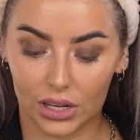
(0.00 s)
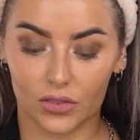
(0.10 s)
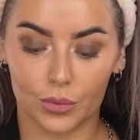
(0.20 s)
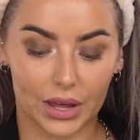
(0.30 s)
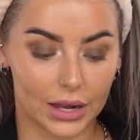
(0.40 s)

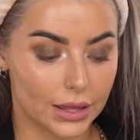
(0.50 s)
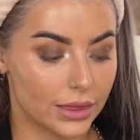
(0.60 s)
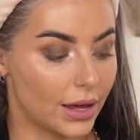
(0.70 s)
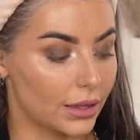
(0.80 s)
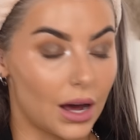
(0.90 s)
giving me
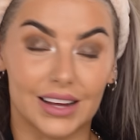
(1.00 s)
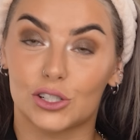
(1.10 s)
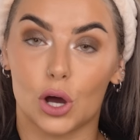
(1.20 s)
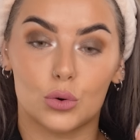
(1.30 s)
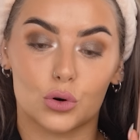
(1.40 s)
anything that I
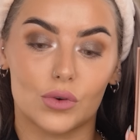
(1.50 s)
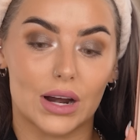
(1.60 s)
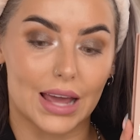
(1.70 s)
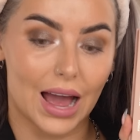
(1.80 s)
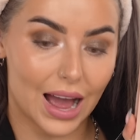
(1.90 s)
don't
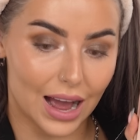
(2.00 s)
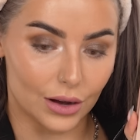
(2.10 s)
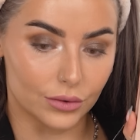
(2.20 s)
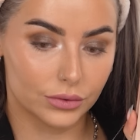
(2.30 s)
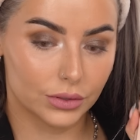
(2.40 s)
already
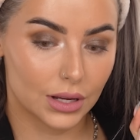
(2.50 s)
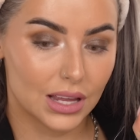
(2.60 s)
have.